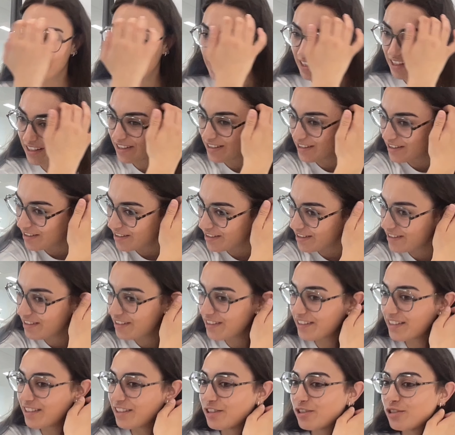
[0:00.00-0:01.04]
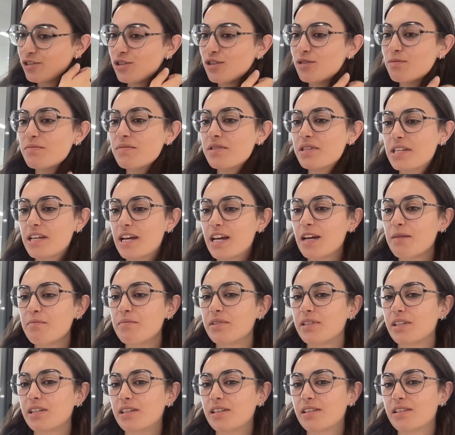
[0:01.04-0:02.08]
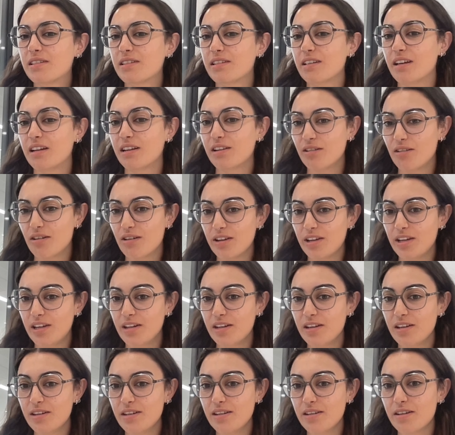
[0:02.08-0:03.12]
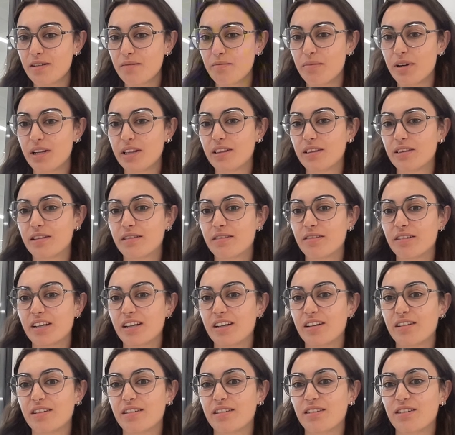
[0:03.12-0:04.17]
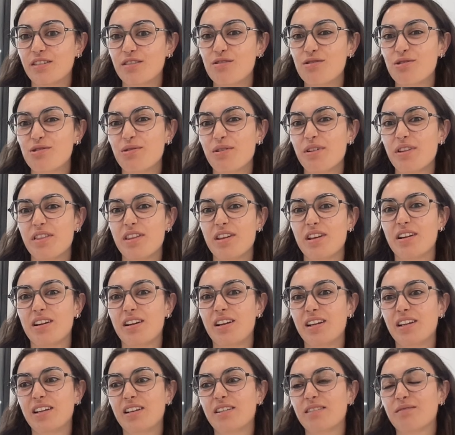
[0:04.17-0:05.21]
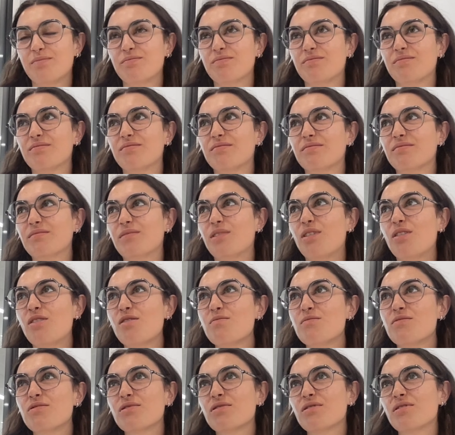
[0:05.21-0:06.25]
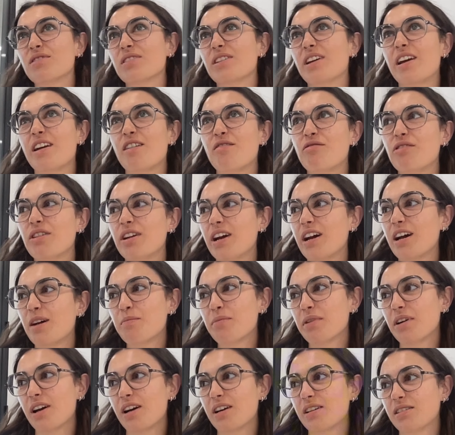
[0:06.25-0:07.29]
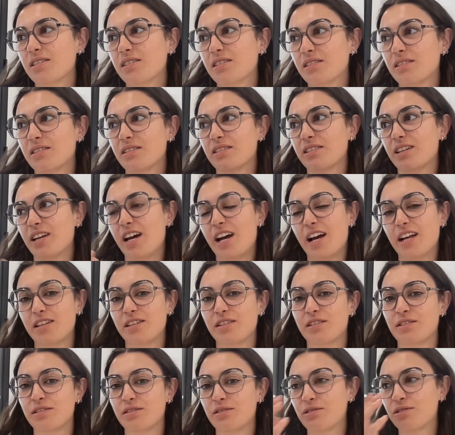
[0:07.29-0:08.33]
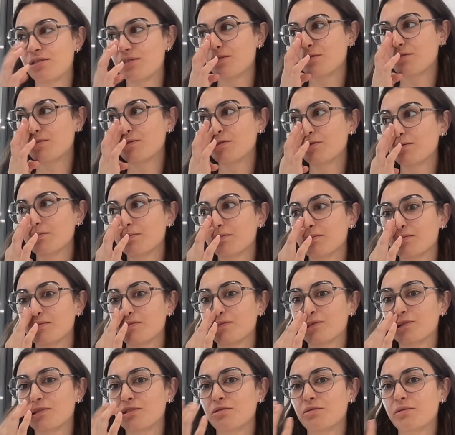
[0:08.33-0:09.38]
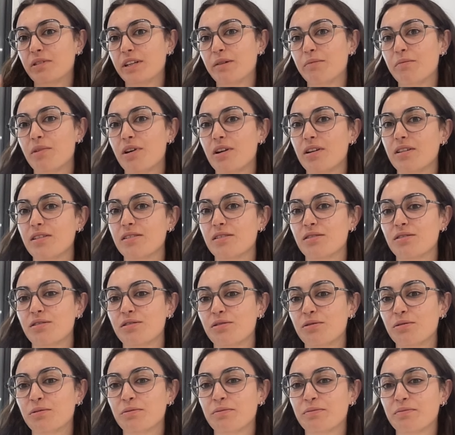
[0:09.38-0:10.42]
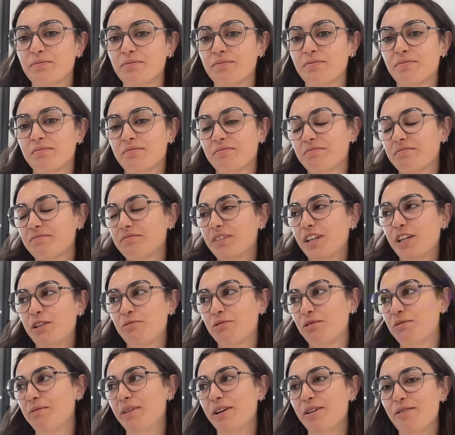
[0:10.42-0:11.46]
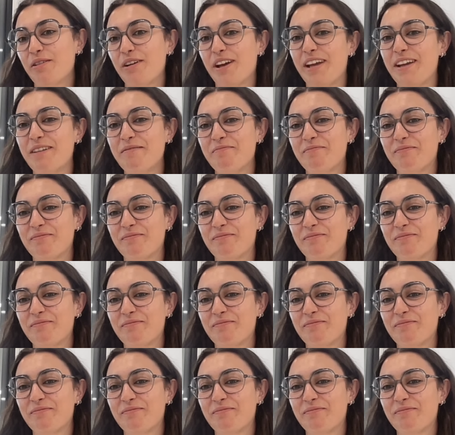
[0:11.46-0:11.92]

it's sometimes it's annoying, but also I think like almost every app has ads to win money, so it will be okay.